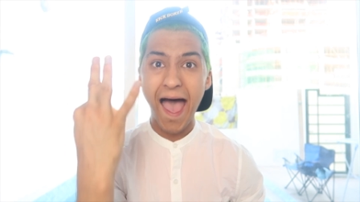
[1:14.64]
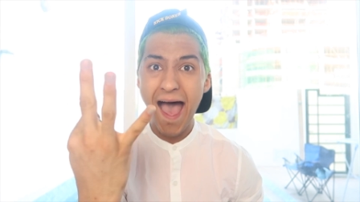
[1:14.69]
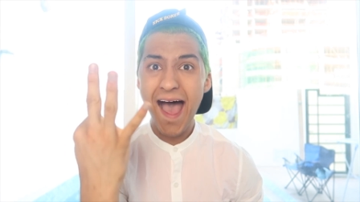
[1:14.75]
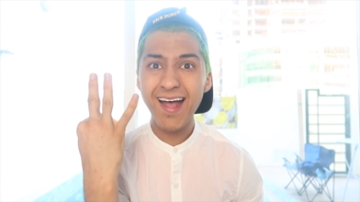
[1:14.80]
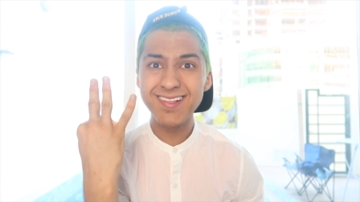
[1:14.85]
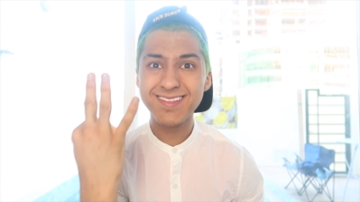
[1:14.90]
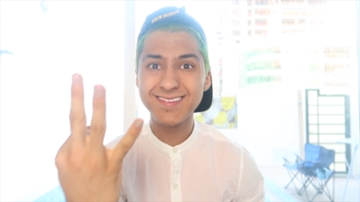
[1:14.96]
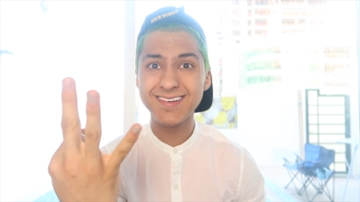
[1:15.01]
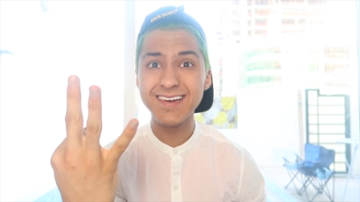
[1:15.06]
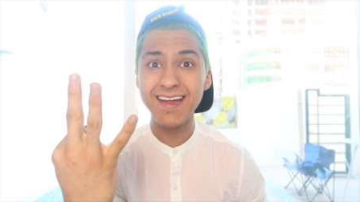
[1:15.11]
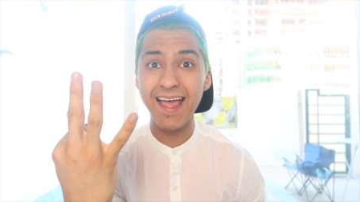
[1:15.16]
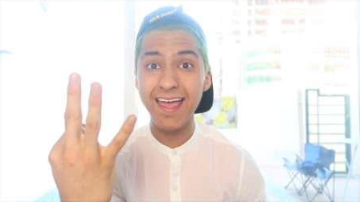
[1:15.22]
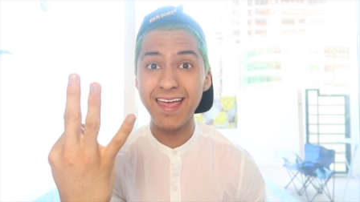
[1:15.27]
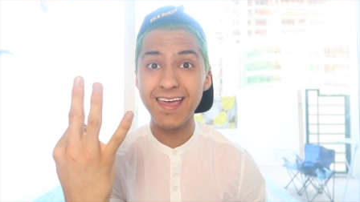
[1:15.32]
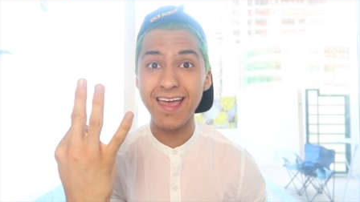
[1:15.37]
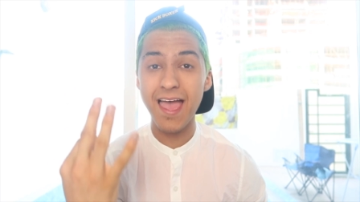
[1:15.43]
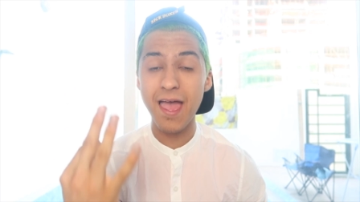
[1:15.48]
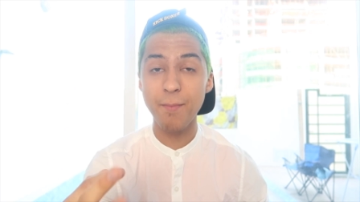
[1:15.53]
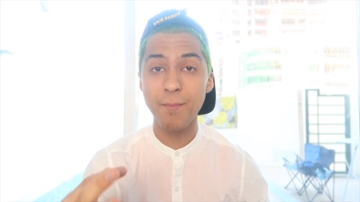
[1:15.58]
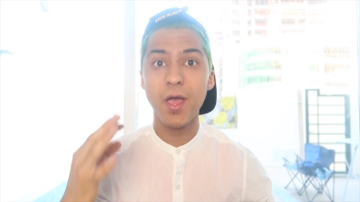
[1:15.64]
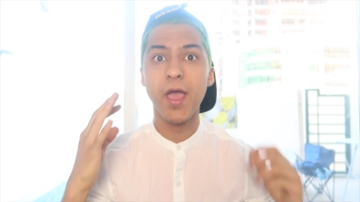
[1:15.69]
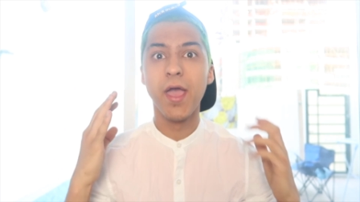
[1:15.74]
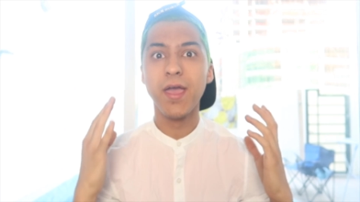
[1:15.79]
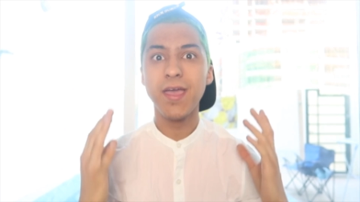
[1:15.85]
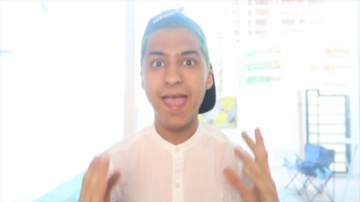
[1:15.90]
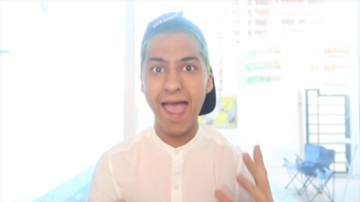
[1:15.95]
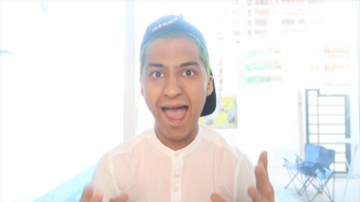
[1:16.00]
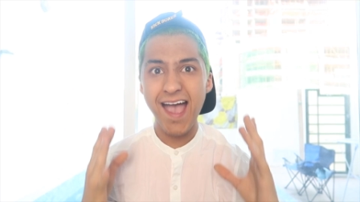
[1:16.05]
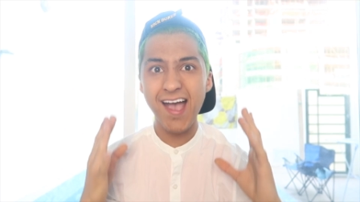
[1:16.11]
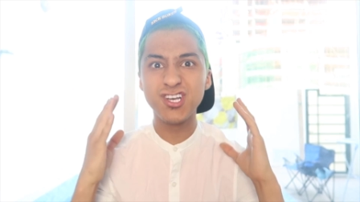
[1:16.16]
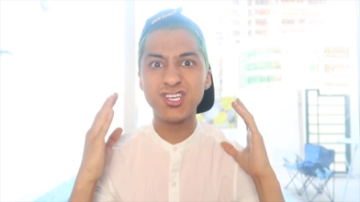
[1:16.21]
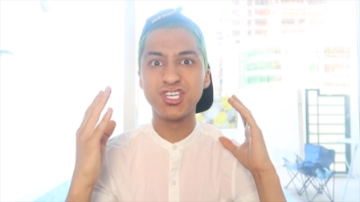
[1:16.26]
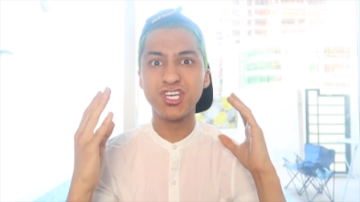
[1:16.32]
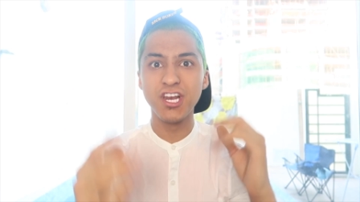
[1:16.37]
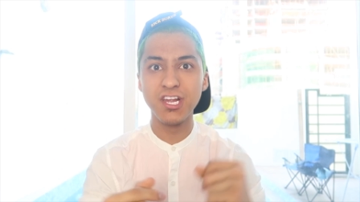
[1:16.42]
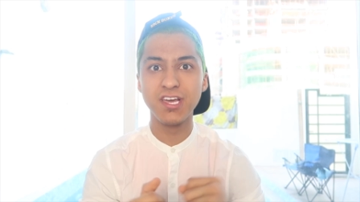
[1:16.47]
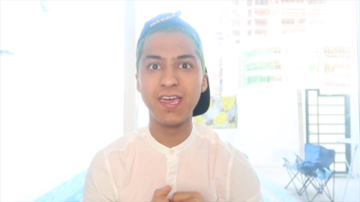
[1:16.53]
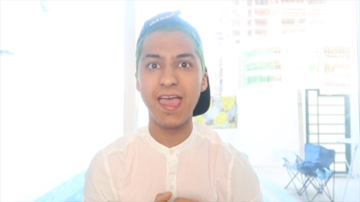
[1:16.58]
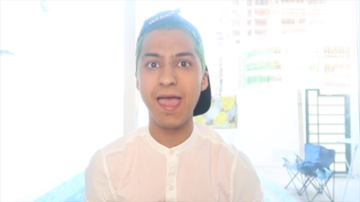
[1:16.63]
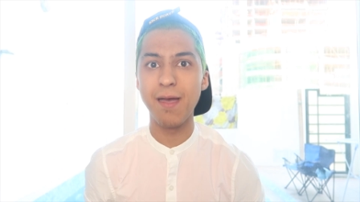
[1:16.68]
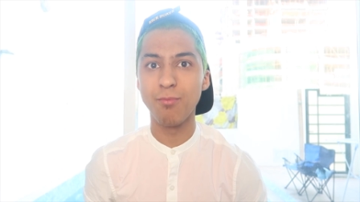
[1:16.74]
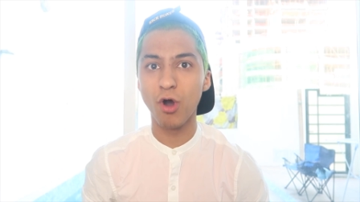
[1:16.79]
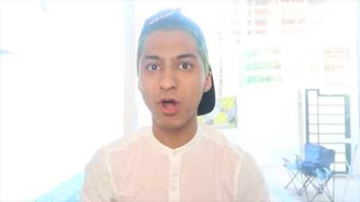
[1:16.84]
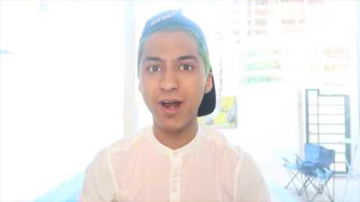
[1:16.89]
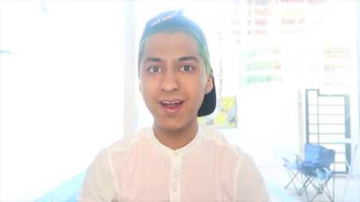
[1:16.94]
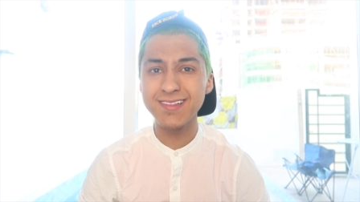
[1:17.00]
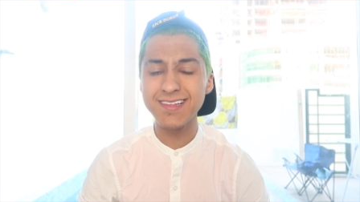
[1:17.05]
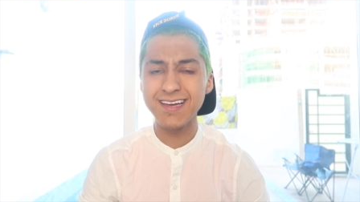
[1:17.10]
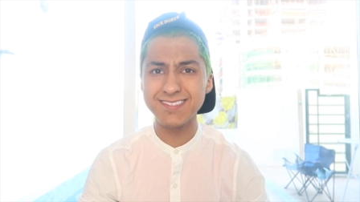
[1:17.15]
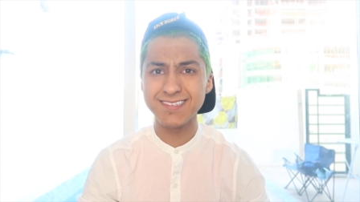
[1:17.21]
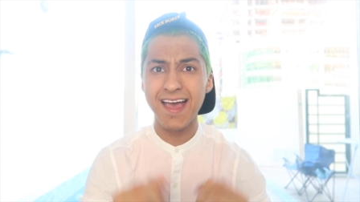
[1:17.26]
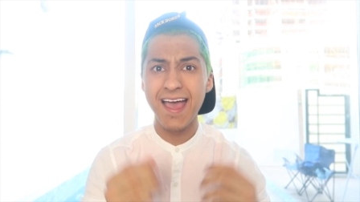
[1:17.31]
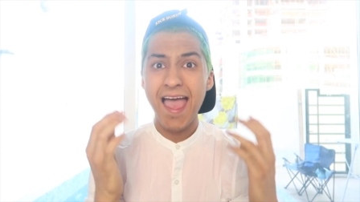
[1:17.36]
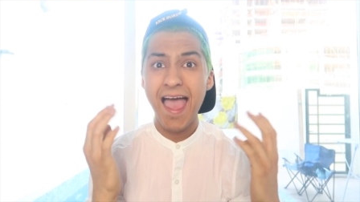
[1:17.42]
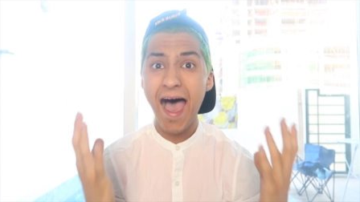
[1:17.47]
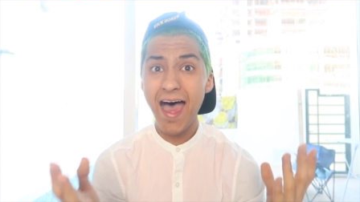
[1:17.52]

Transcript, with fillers: at 3 a.m. he actually came, alright guys?